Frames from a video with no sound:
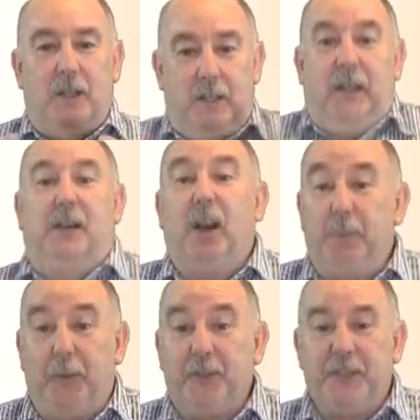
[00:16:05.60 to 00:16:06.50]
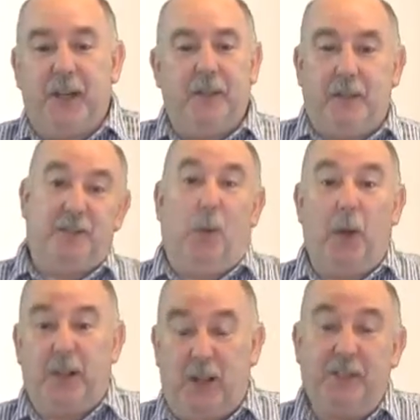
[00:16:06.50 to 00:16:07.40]
Again, I put this together because
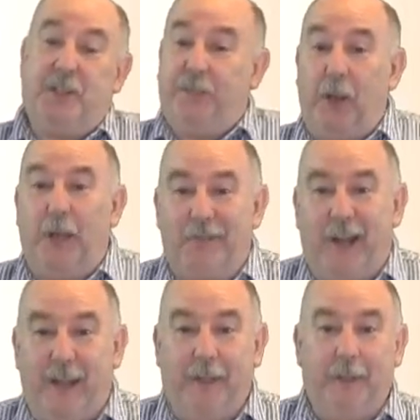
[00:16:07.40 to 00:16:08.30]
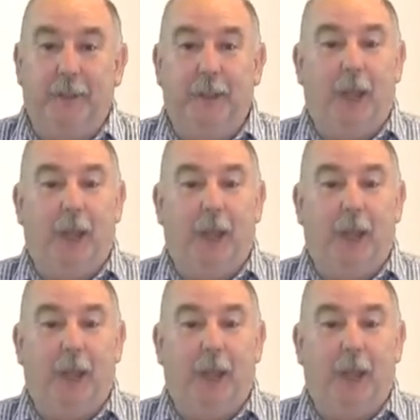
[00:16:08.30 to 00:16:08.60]
I just felt like ranting.